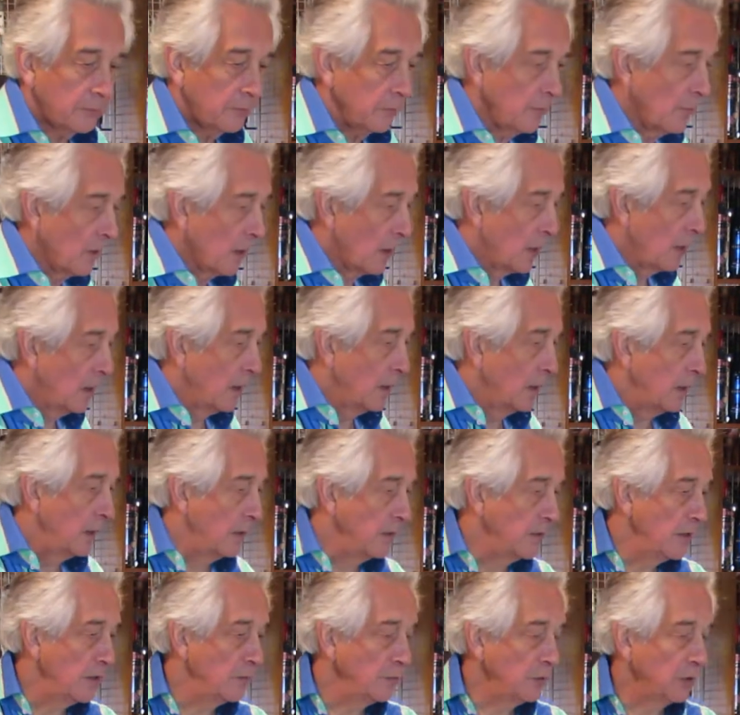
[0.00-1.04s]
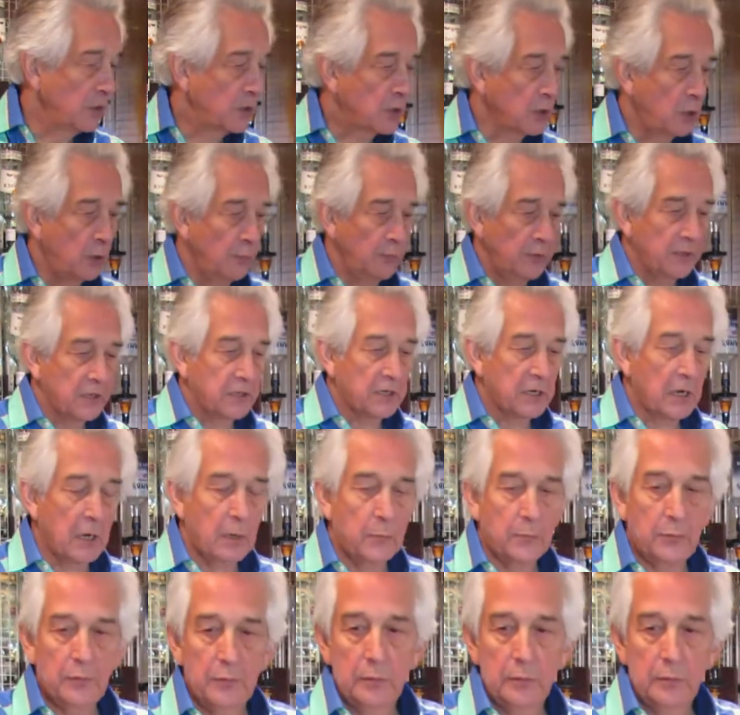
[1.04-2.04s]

and then we top this up